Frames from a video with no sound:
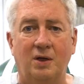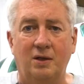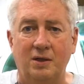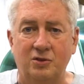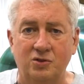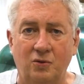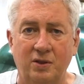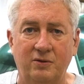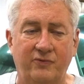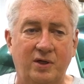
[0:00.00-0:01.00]

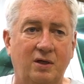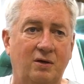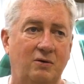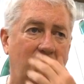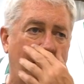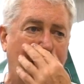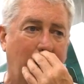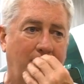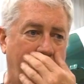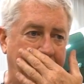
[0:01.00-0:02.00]
enjoyed the video,
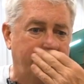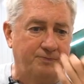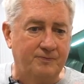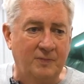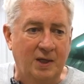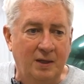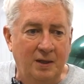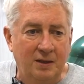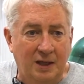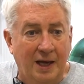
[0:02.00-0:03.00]

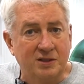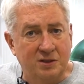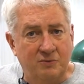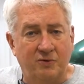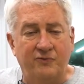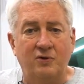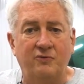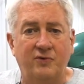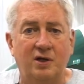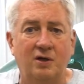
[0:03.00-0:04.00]
the accident review
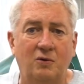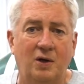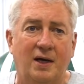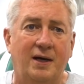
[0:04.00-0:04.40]
video.